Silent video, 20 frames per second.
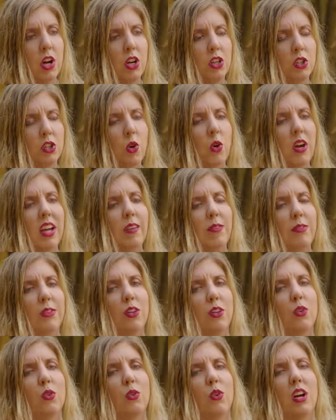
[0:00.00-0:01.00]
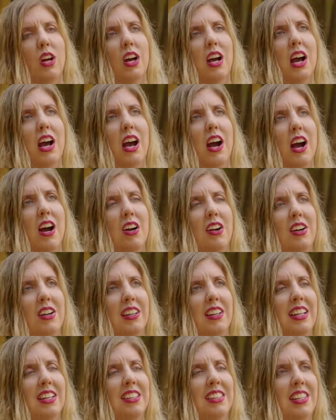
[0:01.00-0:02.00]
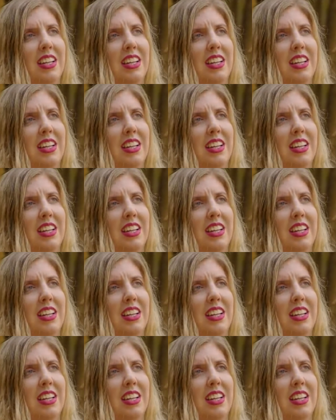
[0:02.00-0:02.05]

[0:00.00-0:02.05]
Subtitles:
So if you are, let's